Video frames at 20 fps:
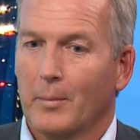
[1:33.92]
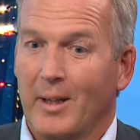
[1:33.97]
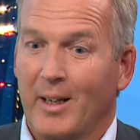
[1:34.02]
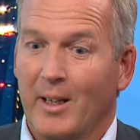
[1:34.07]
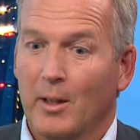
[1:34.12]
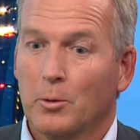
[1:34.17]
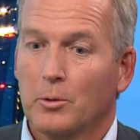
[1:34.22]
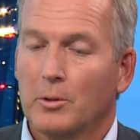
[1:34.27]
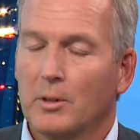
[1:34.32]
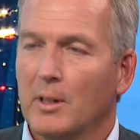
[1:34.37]

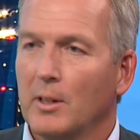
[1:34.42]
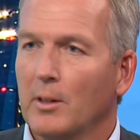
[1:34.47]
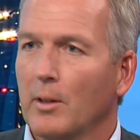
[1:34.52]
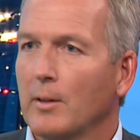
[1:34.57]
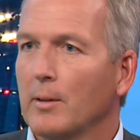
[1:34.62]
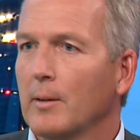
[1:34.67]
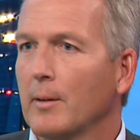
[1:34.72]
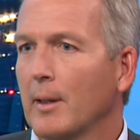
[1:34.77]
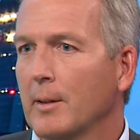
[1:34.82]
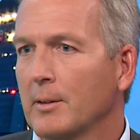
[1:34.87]
I O T
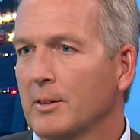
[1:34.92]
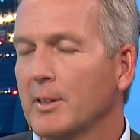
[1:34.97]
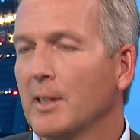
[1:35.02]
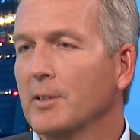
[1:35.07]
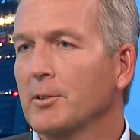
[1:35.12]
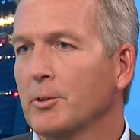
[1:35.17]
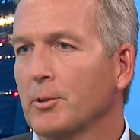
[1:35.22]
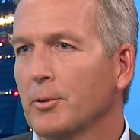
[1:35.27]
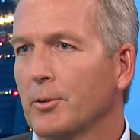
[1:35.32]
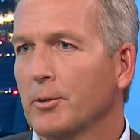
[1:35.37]
and
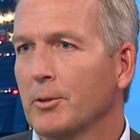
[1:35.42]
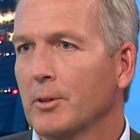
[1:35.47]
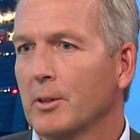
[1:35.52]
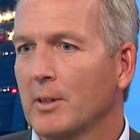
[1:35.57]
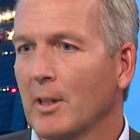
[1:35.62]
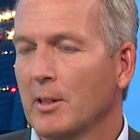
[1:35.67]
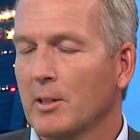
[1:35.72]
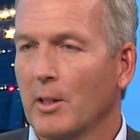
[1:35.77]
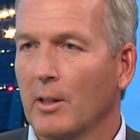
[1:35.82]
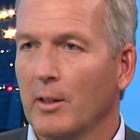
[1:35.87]
sensors
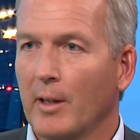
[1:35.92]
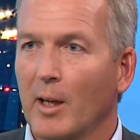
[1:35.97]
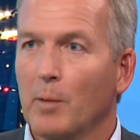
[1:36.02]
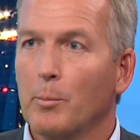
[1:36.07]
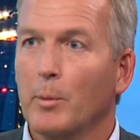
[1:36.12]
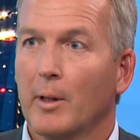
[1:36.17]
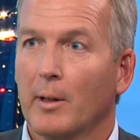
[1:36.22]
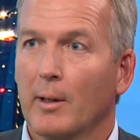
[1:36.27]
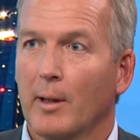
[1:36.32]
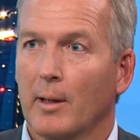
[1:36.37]
is actually
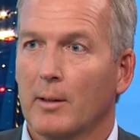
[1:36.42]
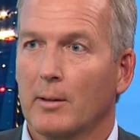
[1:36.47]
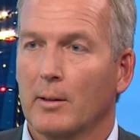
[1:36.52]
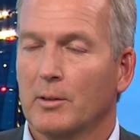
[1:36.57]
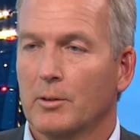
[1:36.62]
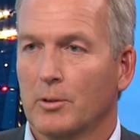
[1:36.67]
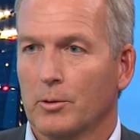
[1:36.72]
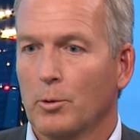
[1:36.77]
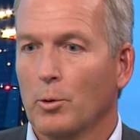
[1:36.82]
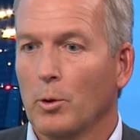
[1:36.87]
enabling that.
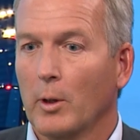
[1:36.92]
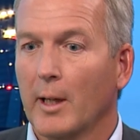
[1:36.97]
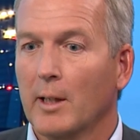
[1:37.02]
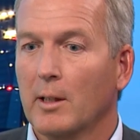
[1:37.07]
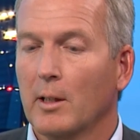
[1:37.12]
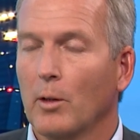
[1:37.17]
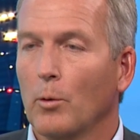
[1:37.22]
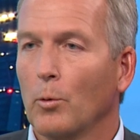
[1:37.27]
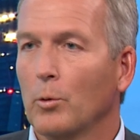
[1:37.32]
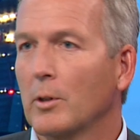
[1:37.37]
It's
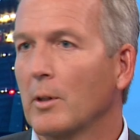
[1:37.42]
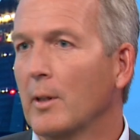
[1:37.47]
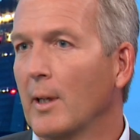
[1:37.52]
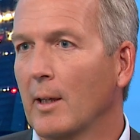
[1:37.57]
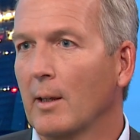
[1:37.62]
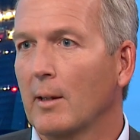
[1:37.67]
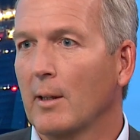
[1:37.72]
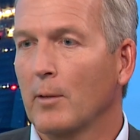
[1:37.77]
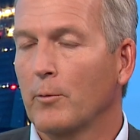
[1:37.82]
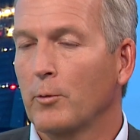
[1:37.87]
collecting all the
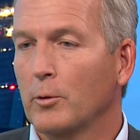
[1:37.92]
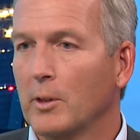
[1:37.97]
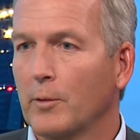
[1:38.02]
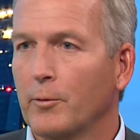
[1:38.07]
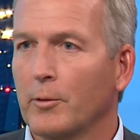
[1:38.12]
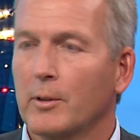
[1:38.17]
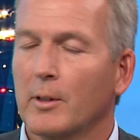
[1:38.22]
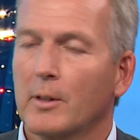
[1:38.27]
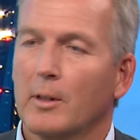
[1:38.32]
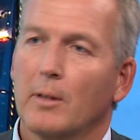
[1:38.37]
data for
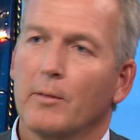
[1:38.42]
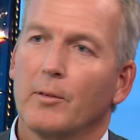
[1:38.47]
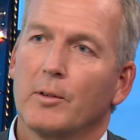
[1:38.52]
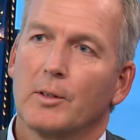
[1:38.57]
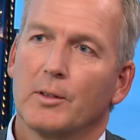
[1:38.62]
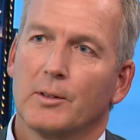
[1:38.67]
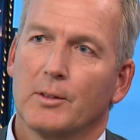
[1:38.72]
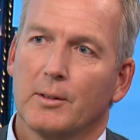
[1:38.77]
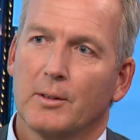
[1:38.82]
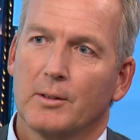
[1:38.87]
different
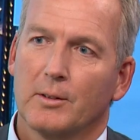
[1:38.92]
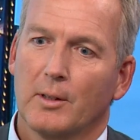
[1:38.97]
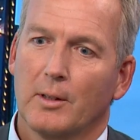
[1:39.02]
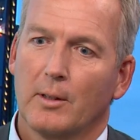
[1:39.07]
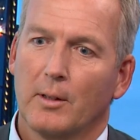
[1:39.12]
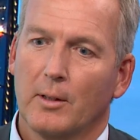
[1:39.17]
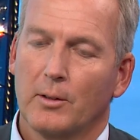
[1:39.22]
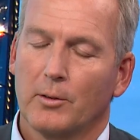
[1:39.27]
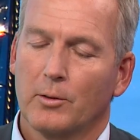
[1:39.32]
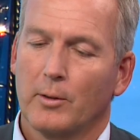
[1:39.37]
activities in the
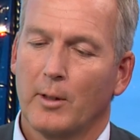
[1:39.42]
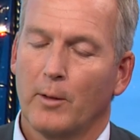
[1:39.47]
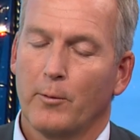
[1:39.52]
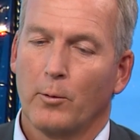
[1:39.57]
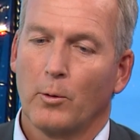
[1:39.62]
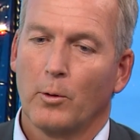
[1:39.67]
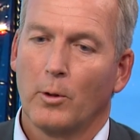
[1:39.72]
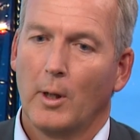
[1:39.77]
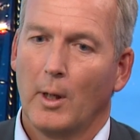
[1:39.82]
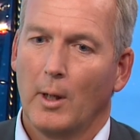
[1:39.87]
city. So
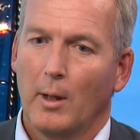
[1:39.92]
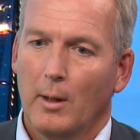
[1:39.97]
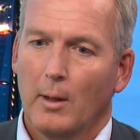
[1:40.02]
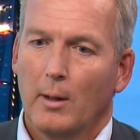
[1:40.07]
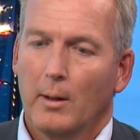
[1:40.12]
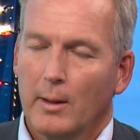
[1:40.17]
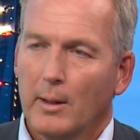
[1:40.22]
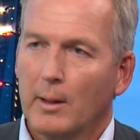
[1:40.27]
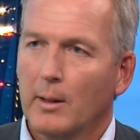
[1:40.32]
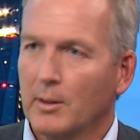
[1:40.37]
therefore,
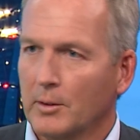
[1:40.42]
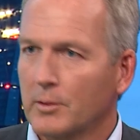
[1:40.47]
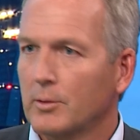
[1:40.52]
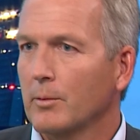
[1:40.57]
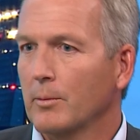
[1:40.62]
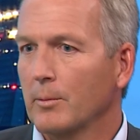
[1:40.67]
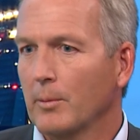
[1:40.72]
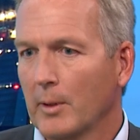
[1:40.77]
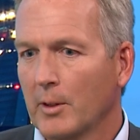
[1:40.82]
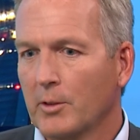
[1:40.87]
it is
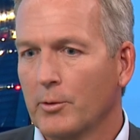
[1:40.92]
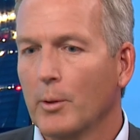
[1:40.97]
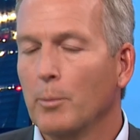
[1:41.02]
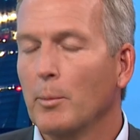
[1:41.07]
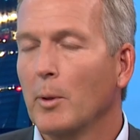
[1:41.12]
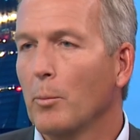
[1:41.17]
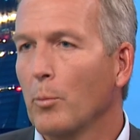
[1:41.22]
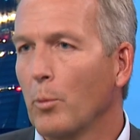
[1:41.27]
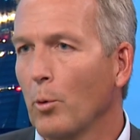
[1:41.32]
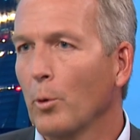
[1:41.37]

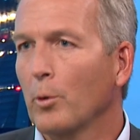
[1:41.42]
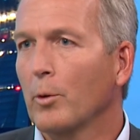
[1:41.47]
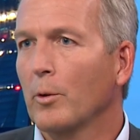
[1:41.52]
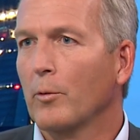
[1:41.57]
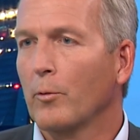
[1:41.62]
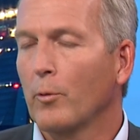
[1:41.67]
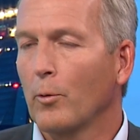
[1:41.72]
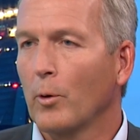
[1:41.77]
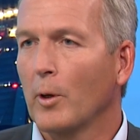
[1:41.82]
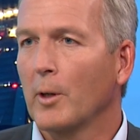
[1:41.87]
extremely
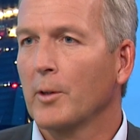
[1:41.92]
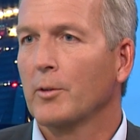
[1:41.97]
important for